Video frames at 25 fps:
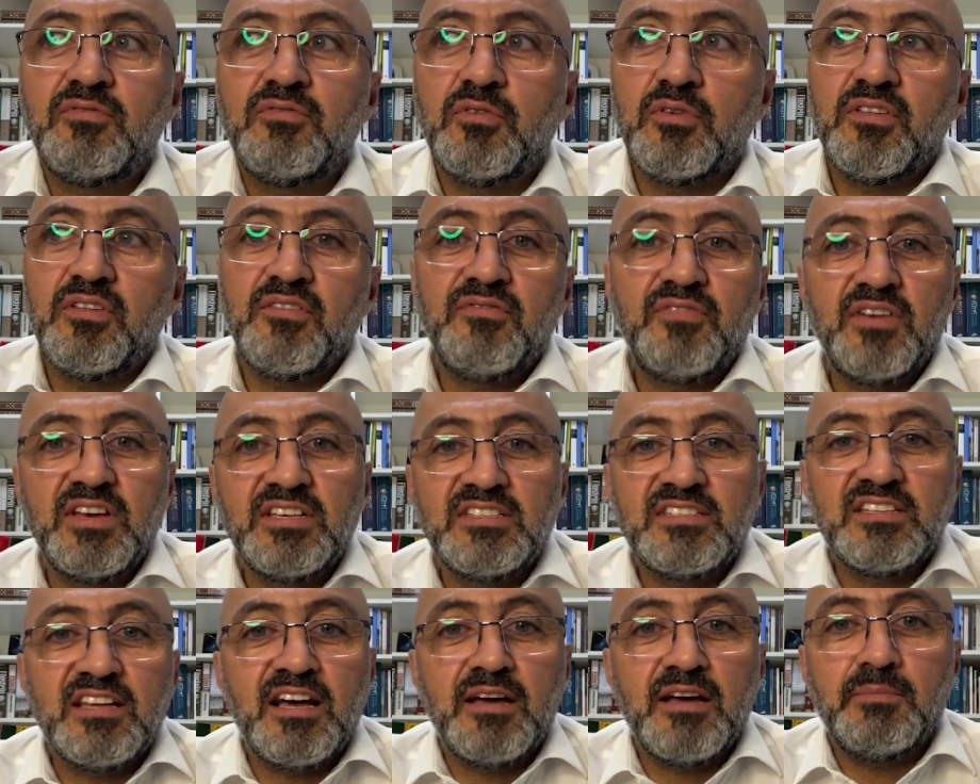for the
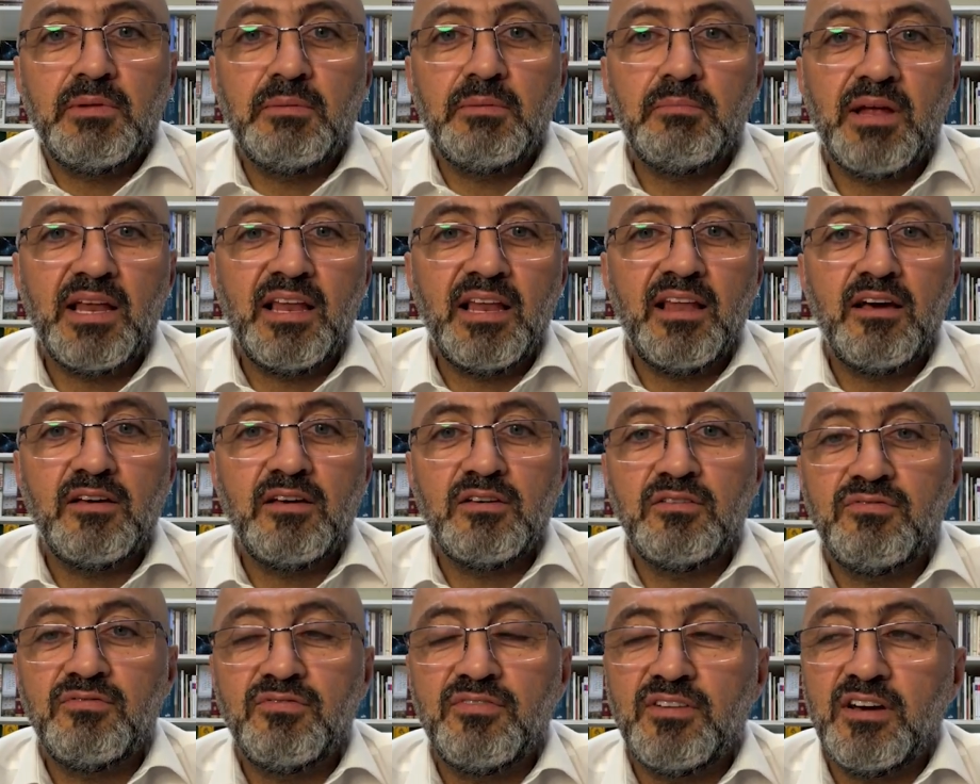first time in my
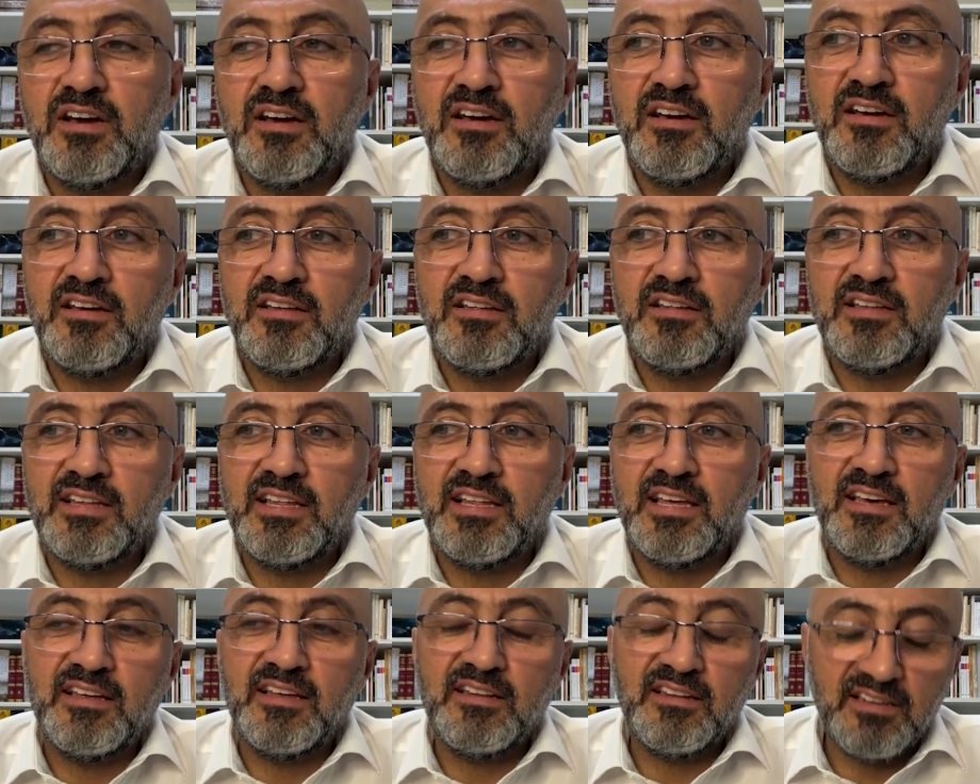life,
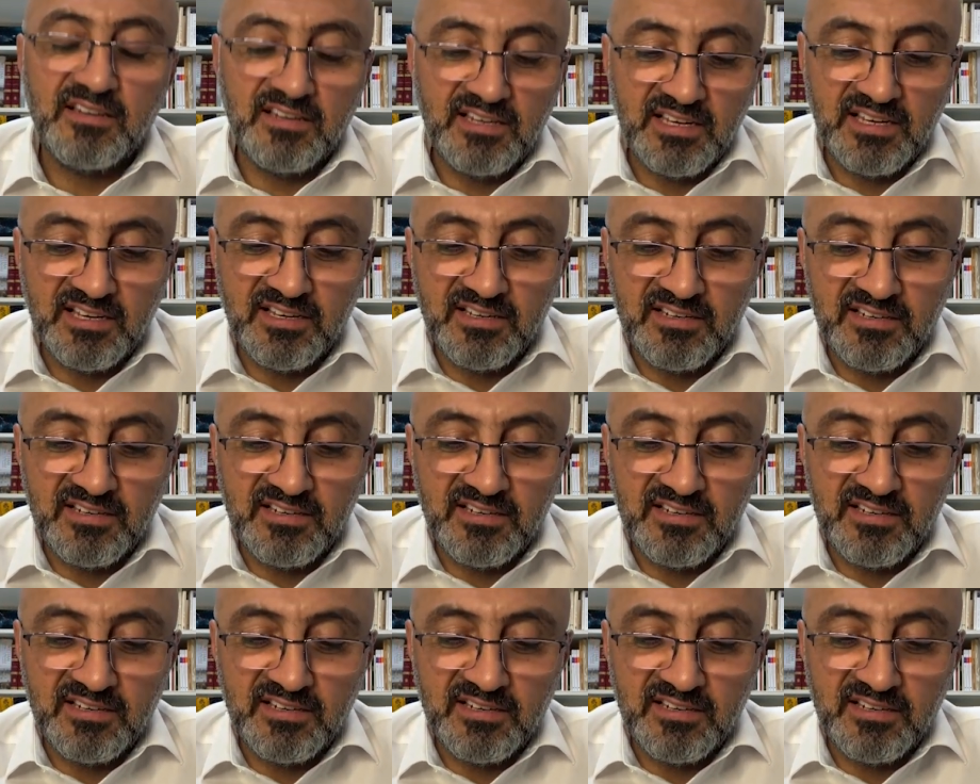in